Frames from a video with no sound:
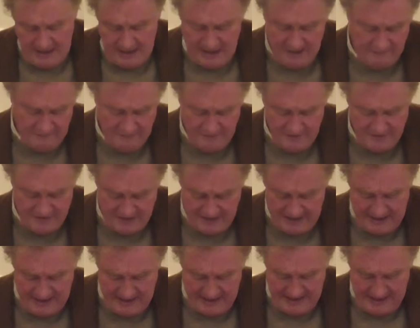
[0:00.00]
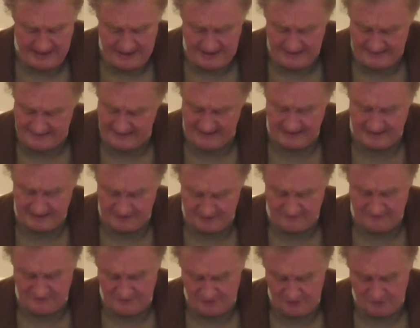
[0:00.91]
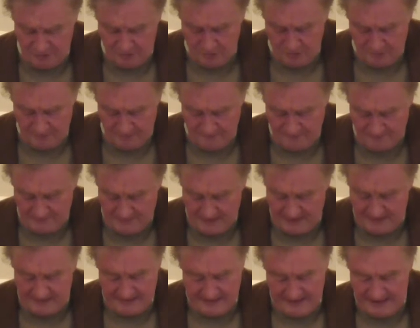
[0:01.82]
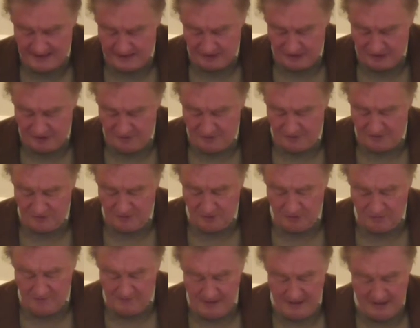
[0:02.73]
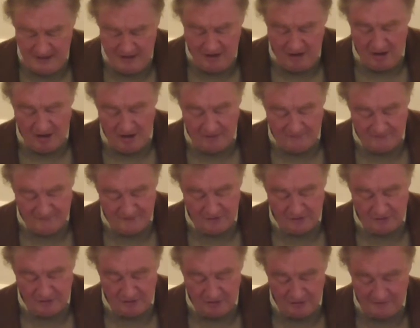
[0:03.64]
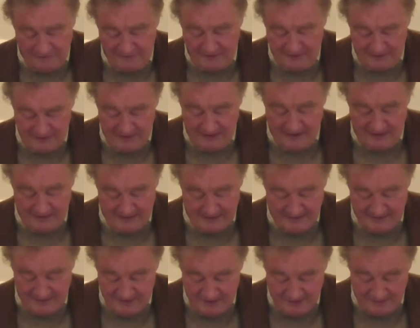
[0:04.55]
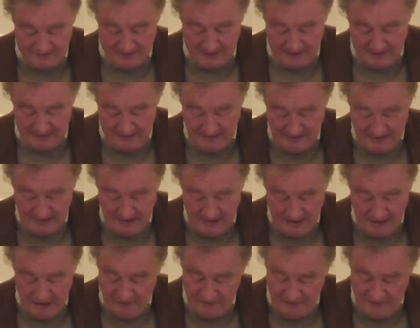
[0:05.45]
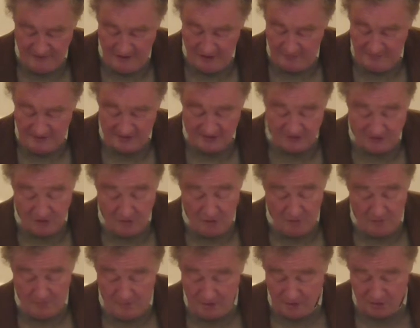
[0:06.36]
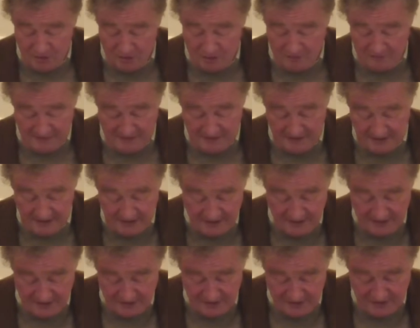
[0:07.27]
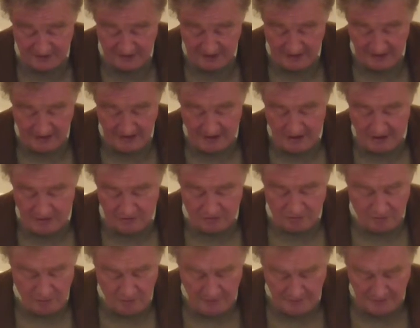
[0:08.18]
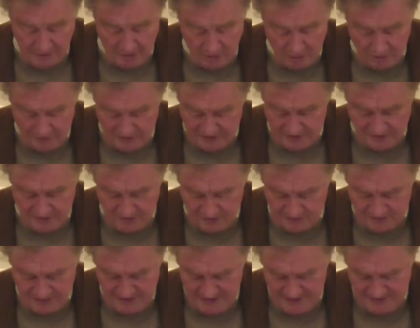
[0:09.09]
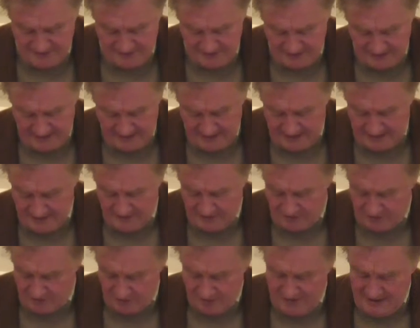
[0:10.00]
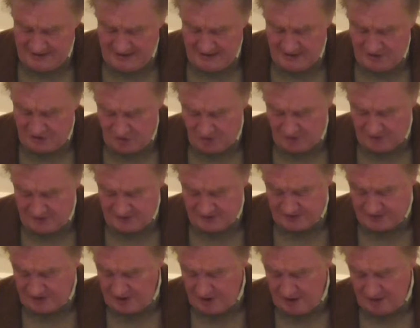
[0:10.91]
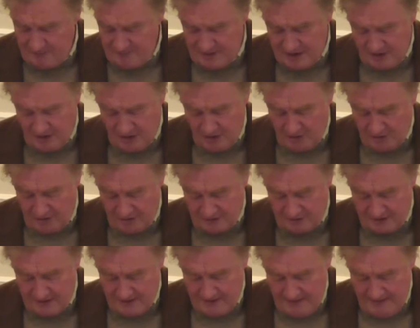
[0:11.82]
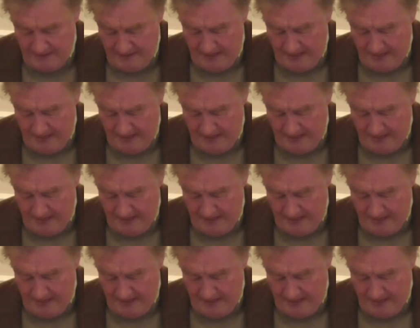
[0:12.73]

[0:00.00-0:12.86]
Every day I think of you and thank you with all my heart for your love and kindness to me. You've helped me so much over the years. Growing old is not easy, and the creaky joints can't be old.